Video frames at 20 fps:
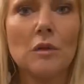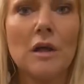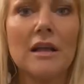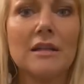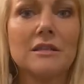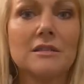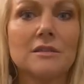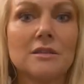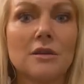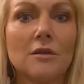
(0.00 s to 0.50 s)

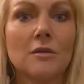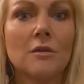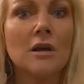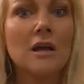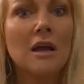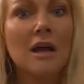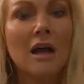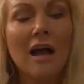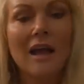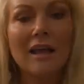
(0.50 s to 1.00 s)
lights. So
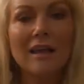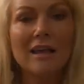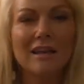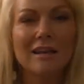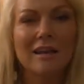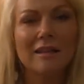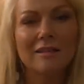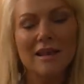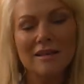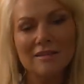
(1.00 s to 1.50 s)

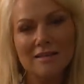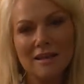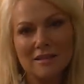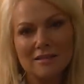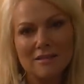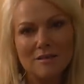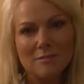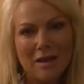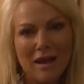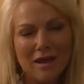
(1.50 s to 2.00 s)
again, I like that
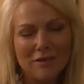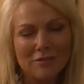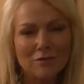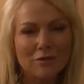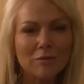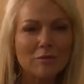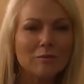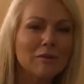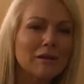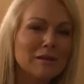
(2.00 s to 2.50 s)
in the
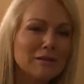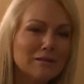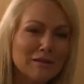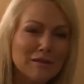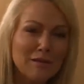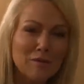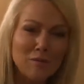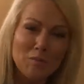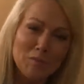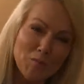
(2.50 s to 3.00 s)
bathroom because
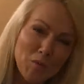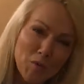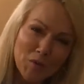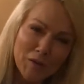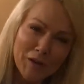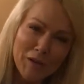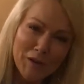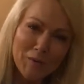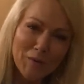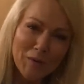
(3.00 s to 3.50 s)
in the
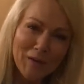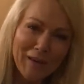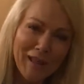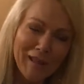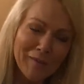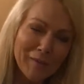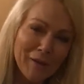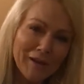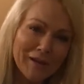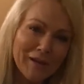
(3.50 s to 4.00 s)
morning when
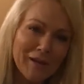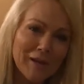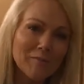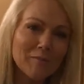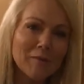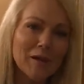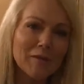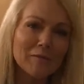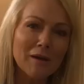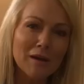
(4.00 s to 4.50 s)
I wake up,
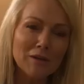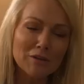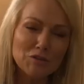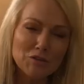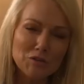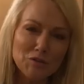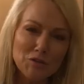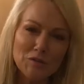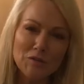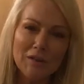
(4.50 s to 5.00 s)
I'm not
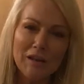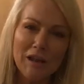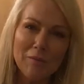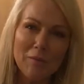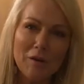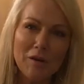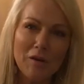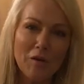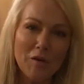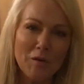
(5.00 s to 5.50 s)
sure that I
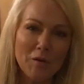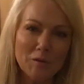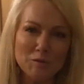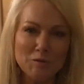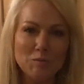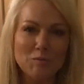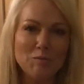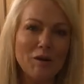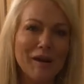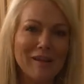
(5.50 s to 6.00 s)
want all
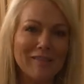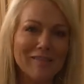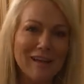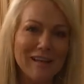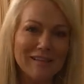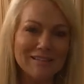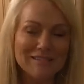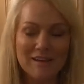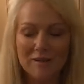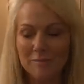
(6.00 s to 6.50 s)
those bright
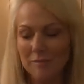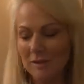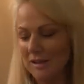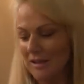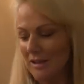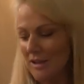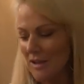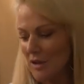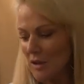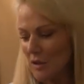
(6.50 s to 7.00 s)
lights on
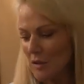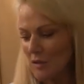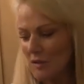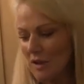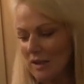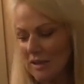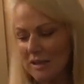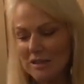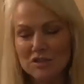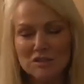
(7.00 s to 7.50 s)
me,
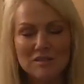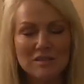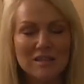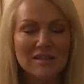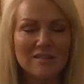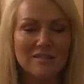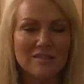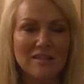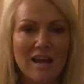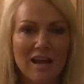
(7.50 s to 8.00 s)
so I can just
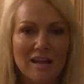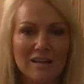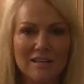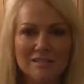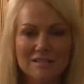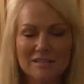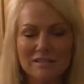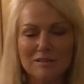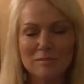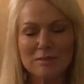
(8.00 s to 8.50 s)
hit that and
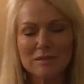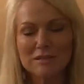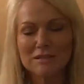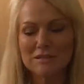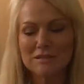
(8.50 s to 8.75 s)
it's a little bit